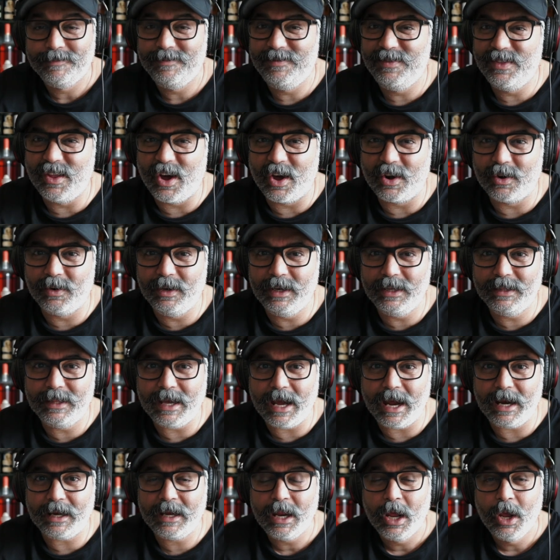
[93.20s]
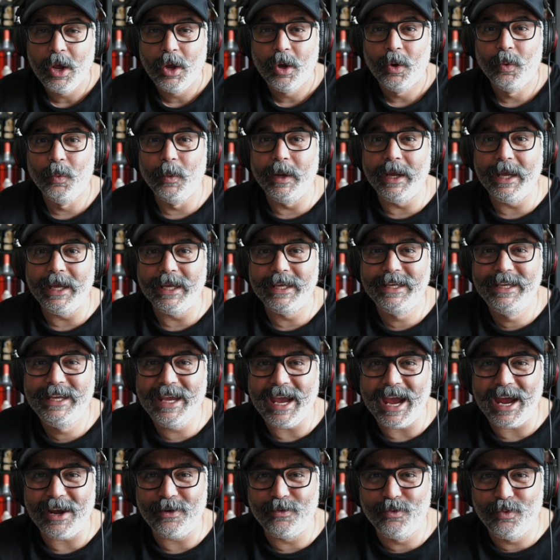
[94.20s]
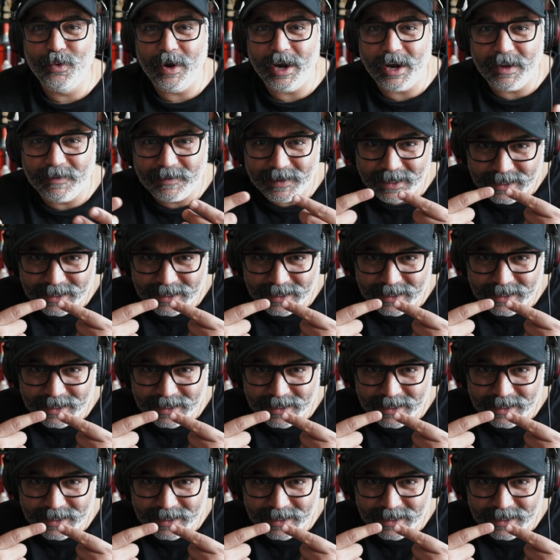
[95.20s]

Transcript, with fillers: Not only that, we get rid of